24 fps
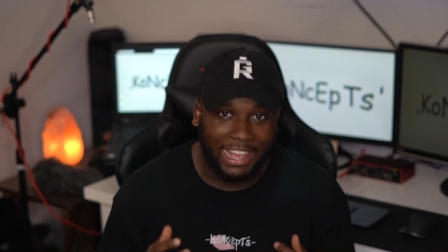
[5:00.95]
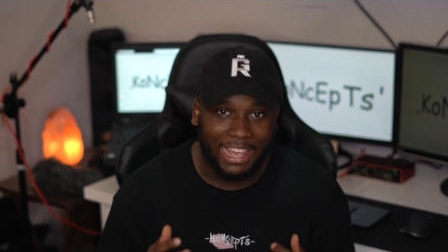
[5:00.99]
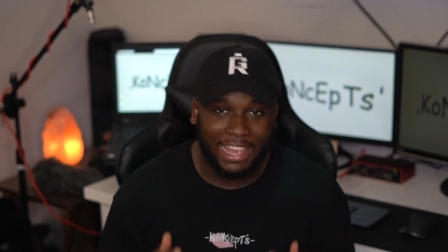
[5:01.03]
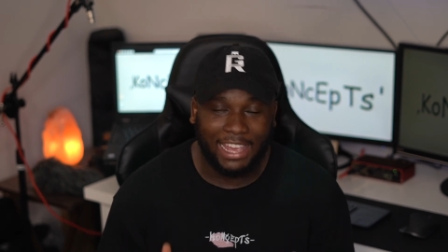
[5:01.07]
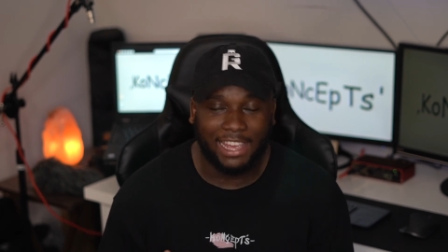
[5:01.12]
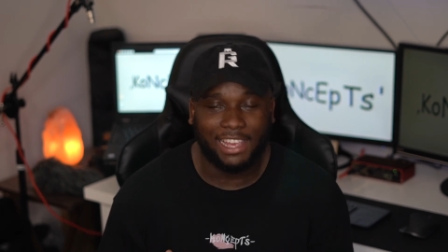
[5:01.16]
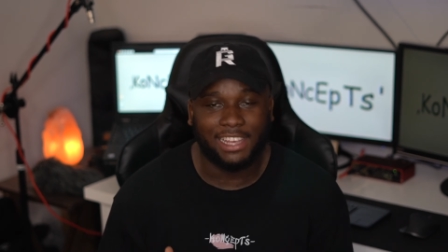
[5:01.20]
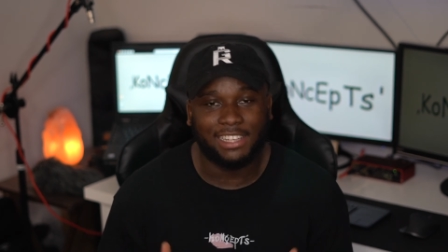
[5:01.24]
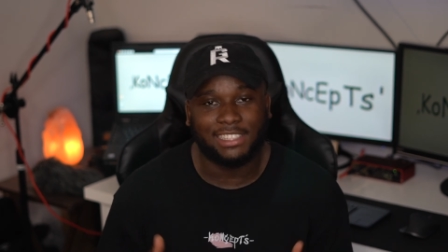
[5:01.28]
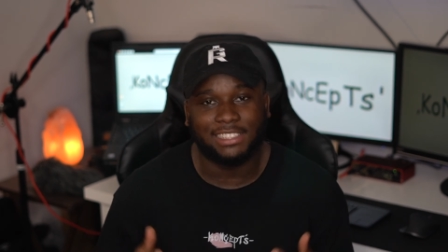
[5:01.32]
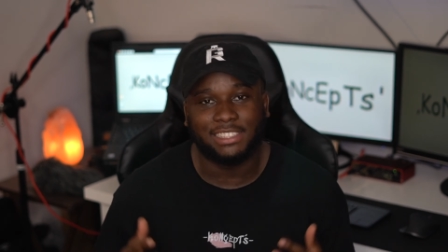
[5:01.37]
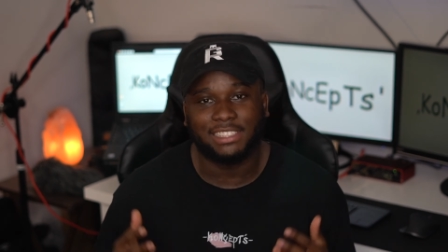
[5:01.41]

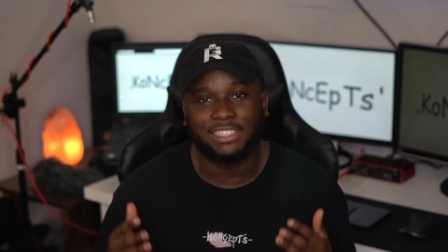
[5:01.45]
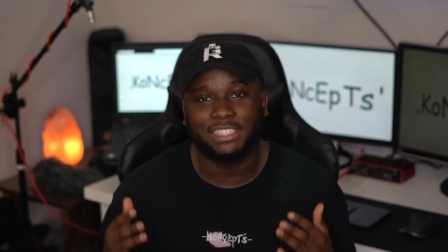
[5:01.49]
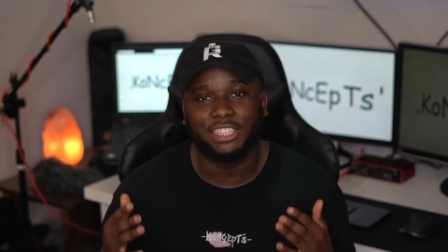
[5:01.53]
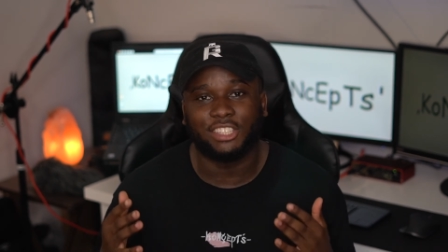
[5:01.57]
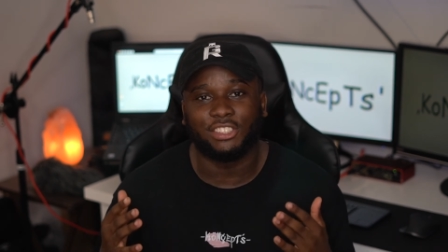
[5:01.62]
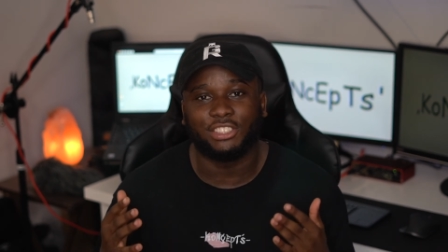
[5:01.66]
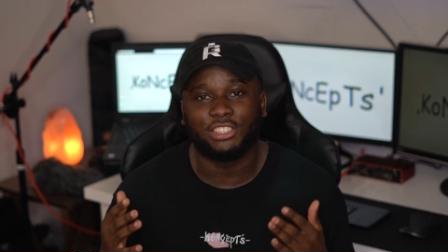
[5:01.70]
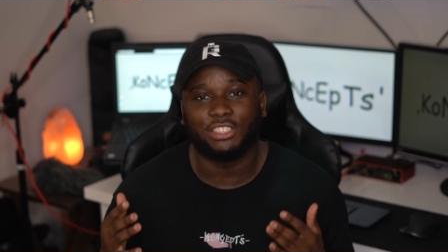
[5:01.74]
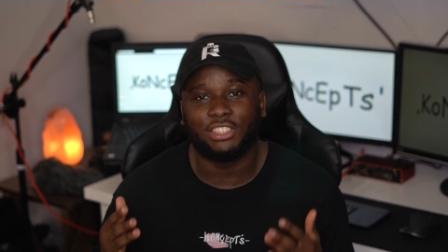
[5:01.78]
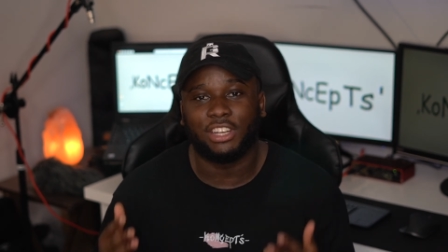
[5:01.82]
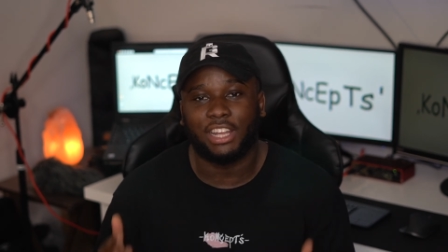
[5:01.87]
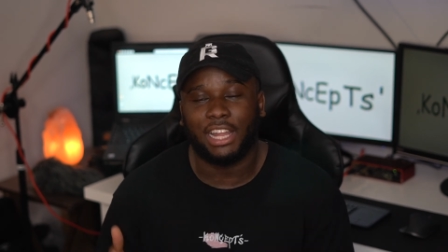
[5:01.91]
is
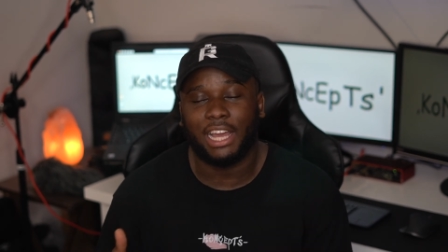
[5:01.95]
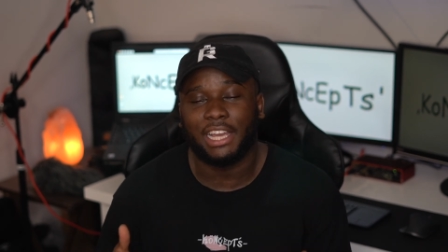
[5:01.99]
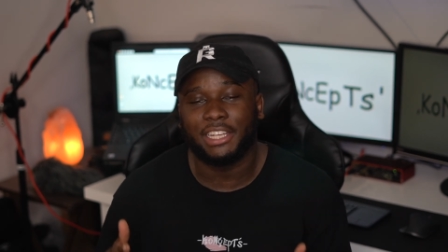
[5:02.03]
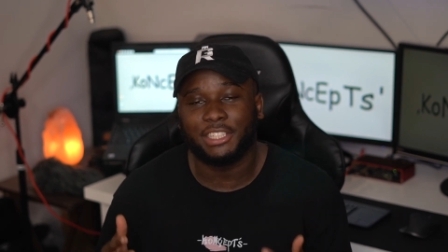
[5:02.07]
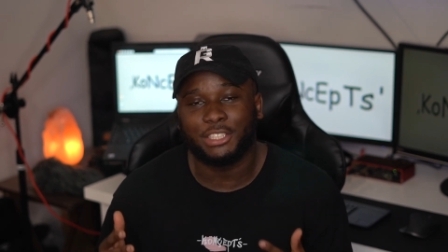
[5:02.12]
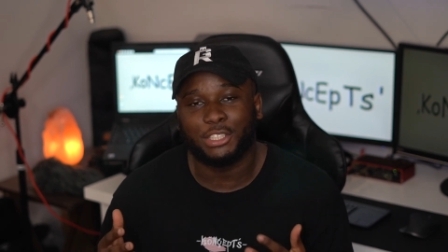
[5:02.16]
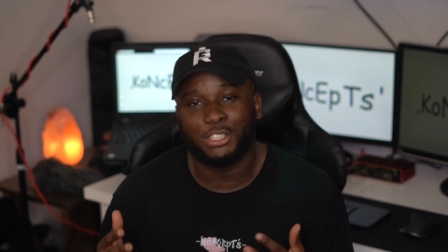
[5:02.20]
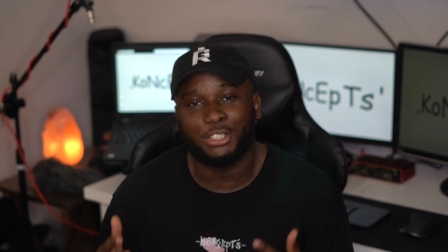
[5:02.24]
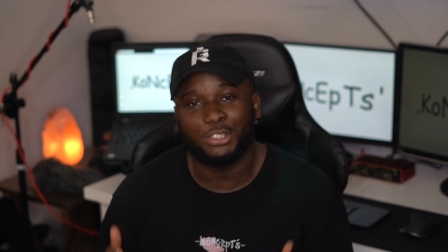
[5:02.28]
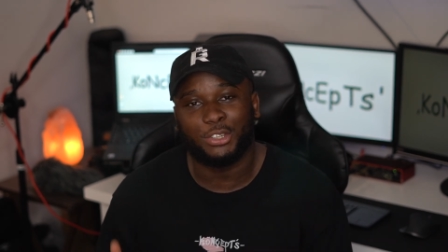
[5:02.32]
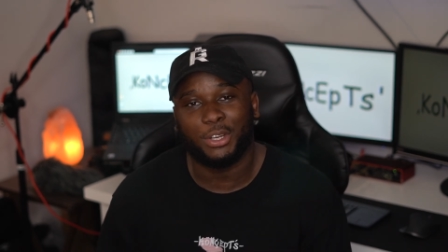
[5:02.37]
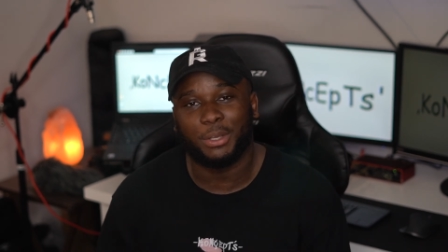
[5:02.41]
the light
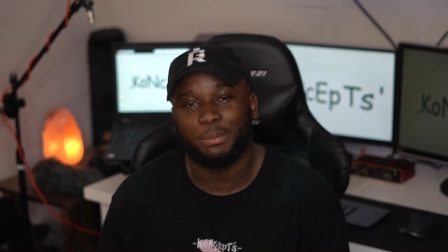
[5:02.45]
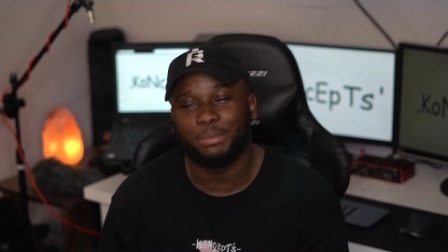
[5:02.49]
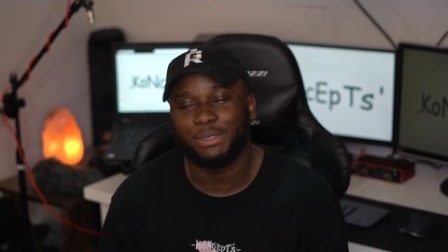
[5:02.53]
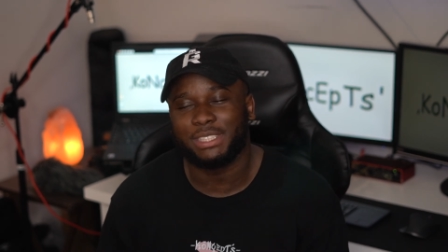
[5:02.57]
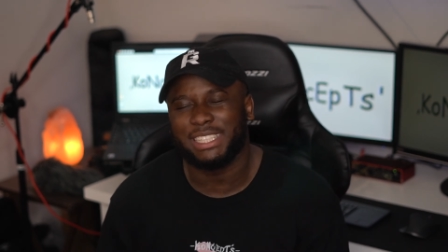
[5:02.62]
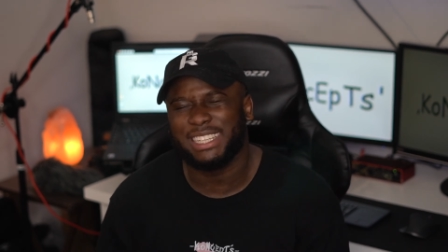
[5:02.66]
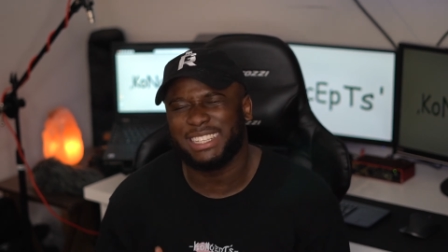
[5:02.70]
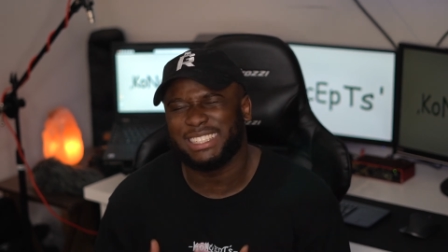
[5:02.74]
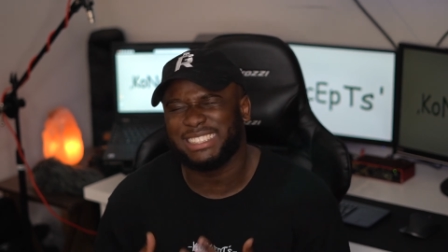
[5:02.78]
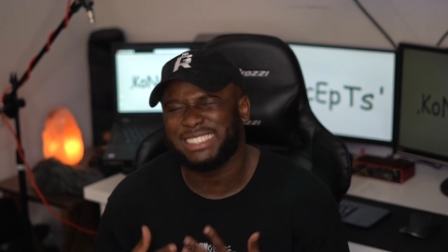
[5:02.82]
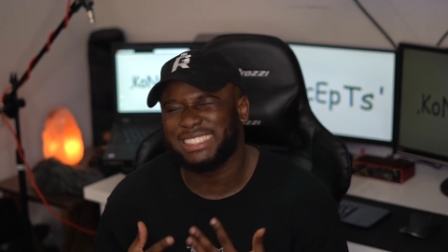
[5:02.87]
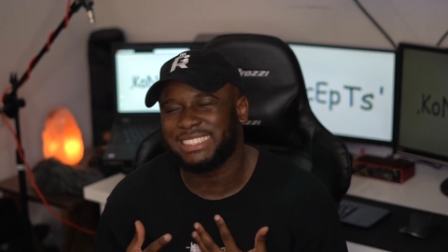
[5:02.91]
strips
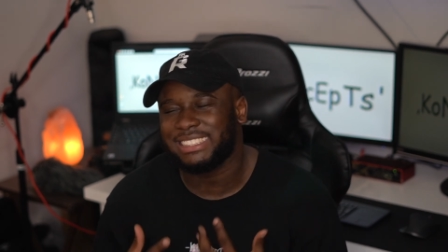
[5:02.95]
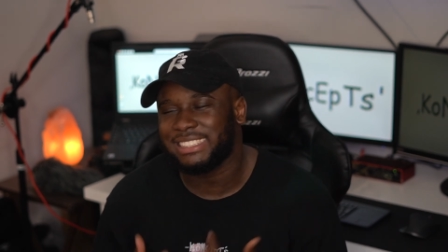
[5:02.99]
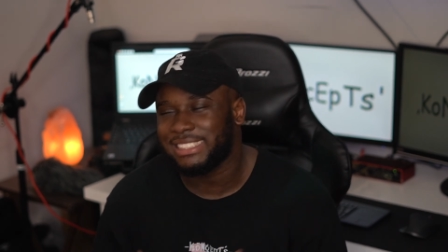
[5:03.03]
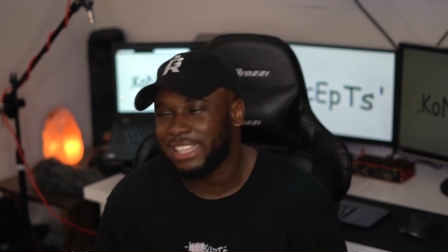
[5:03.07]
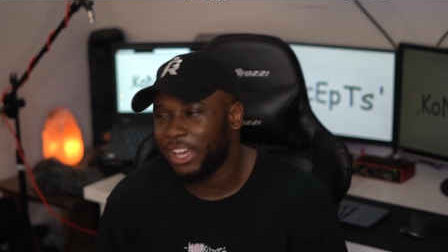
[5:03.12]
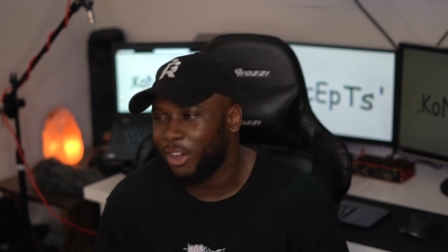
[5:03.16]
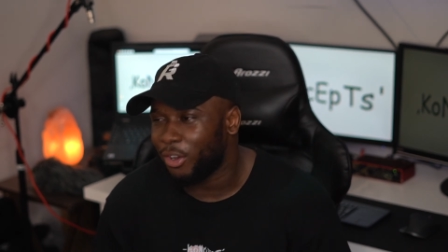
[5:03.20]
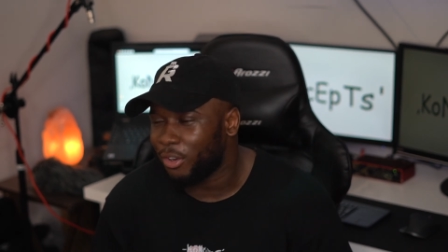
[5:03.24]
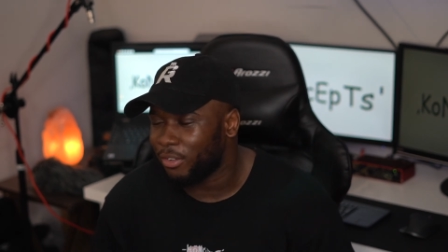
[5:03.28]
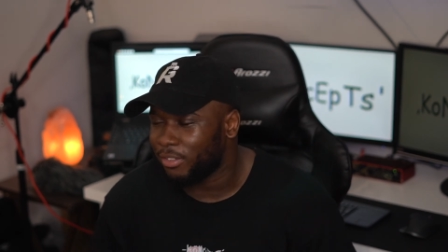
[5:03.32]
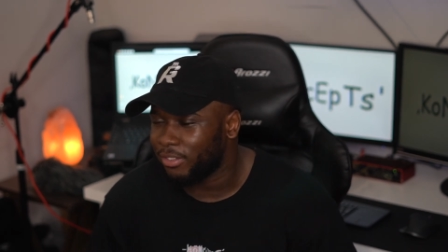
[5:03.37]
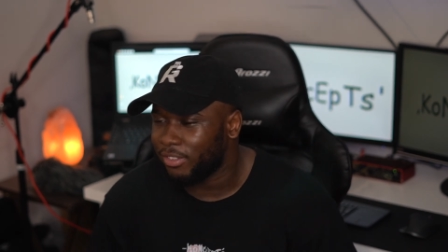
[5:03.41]

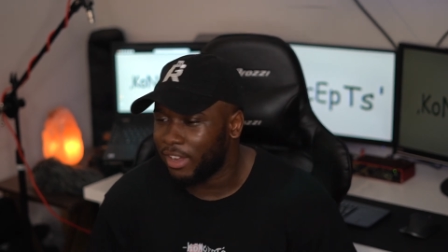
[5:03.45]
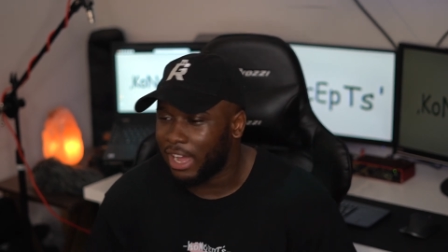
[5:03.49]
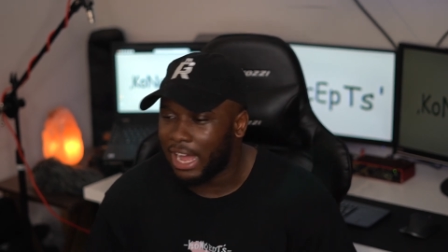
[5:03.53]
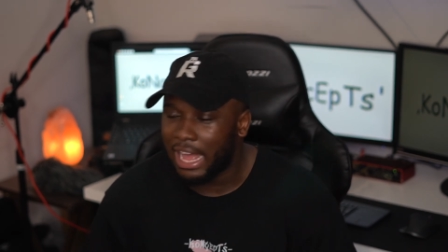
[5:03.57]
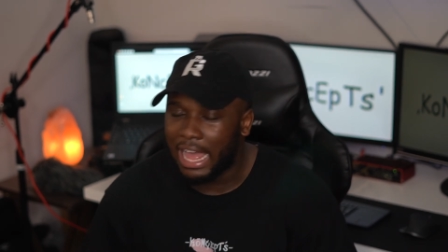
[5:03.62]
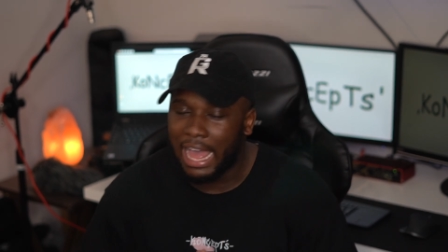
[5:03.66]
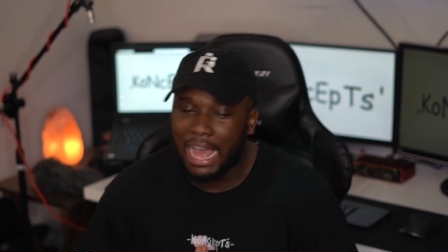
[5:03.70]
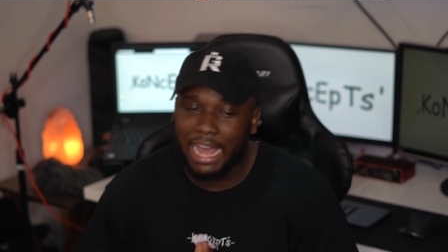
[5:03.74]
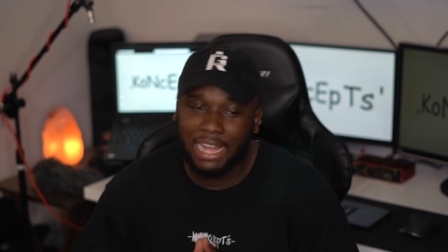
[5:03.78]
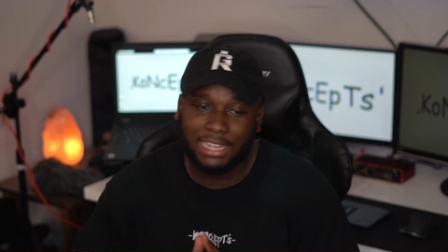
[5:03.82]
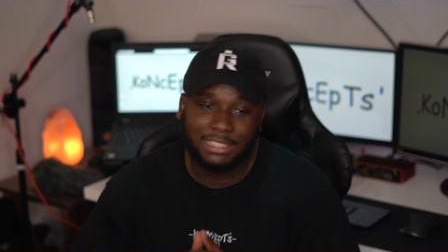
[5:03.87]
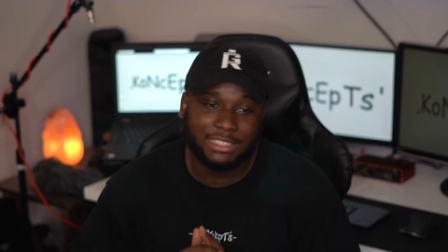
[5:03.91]
itself. I
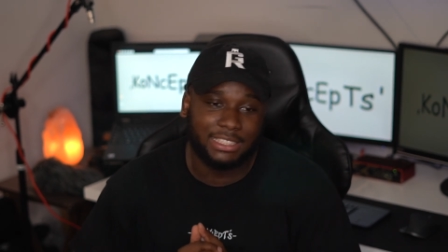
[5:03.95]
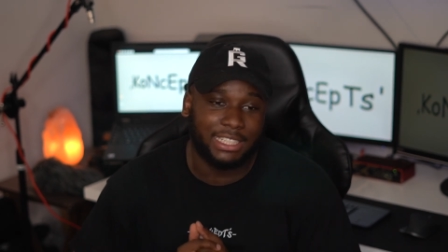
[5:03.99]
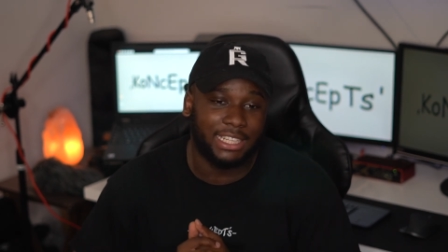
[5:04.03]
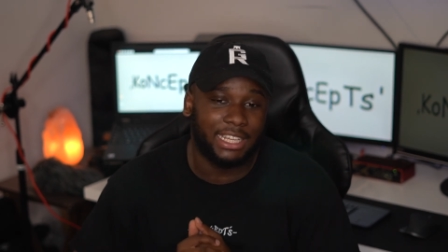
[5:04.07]
had to